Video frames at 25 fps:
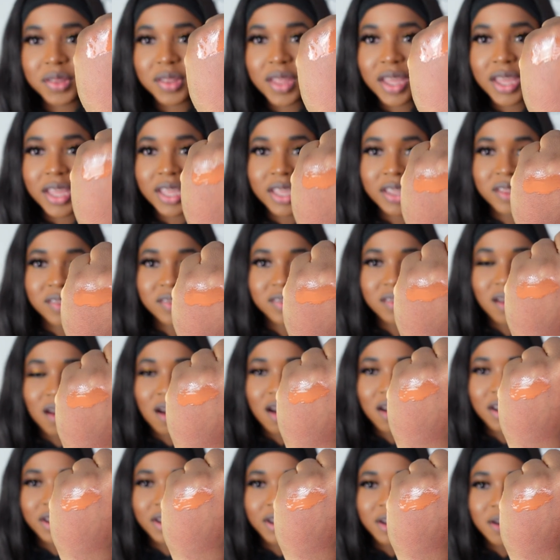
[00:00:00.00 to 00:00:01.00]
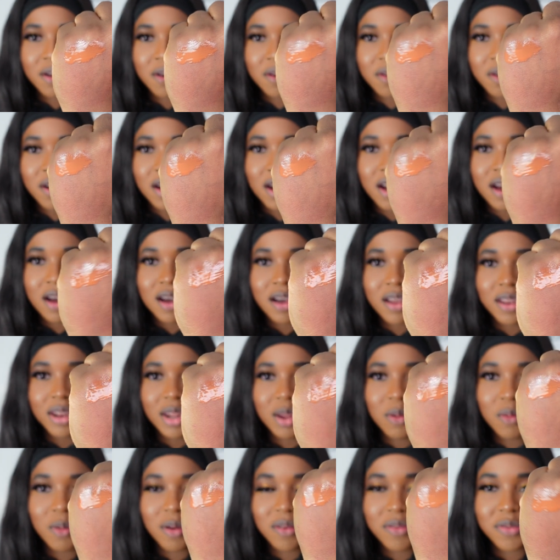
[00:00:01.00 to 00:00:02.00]
there is our girl honey
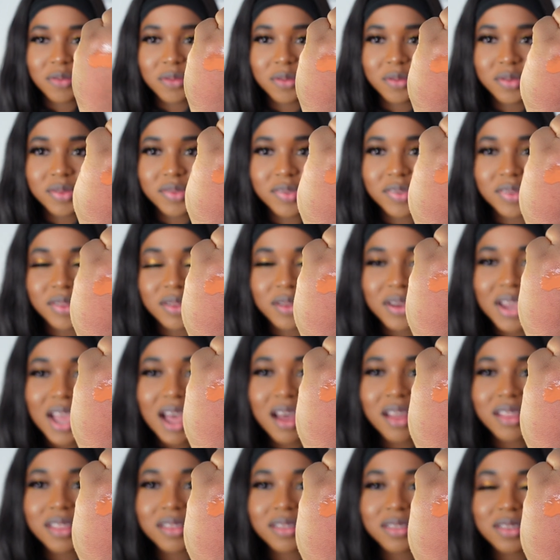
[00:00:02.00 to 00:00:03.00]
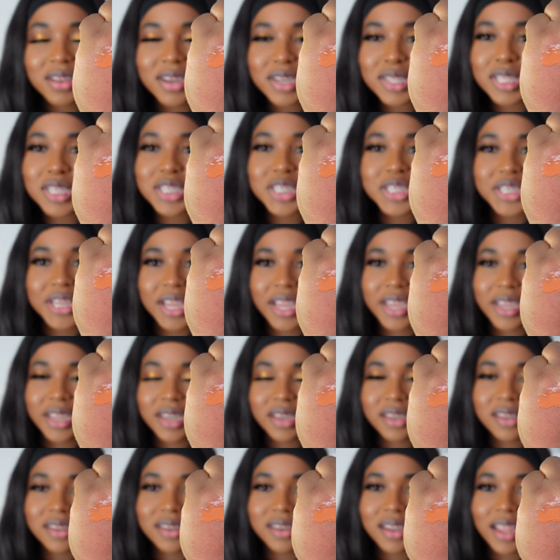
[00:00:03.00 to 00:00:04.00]
waffles look at look at the shade
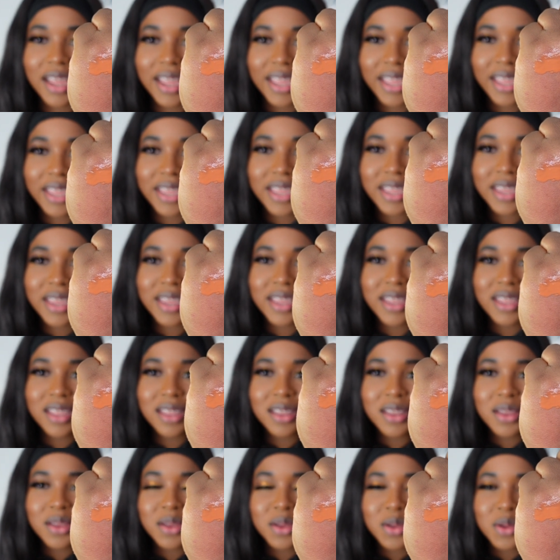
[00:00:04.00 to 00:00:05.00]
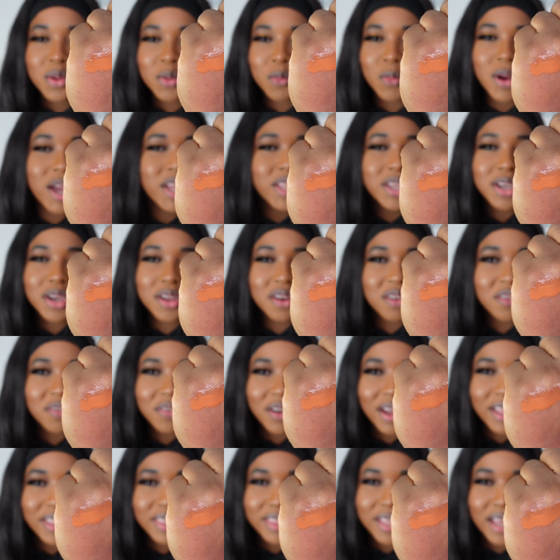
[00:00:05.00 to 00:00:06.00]
like where are you gonna
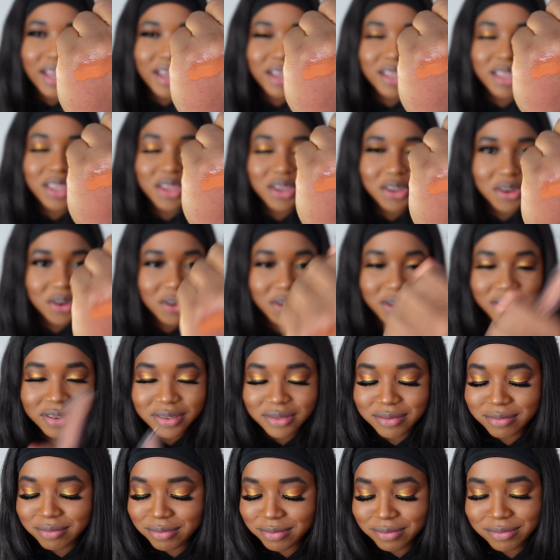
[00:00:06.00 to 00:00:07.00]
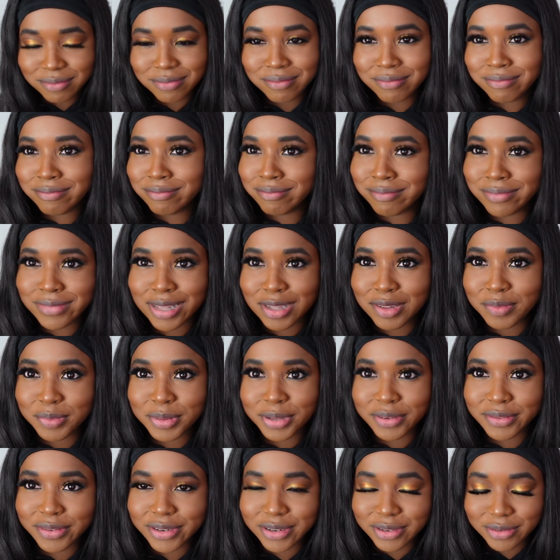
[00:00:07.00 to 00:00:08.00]
find that you're not let's
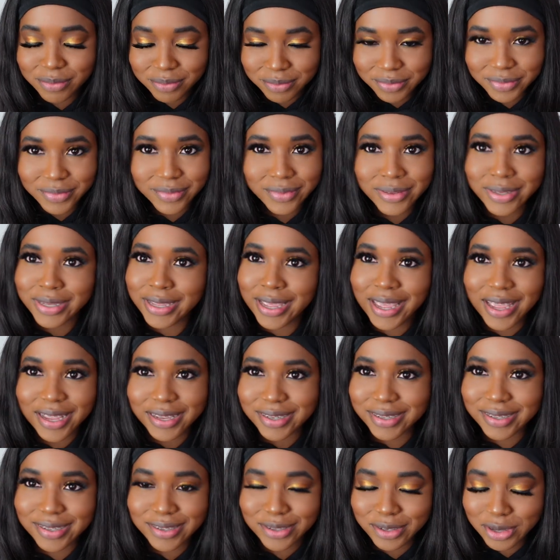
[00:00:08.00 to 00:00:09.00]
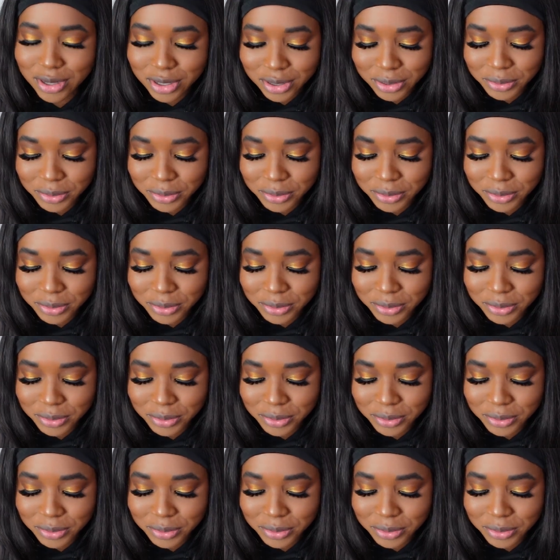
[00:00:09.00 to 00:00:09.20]
be real you're just not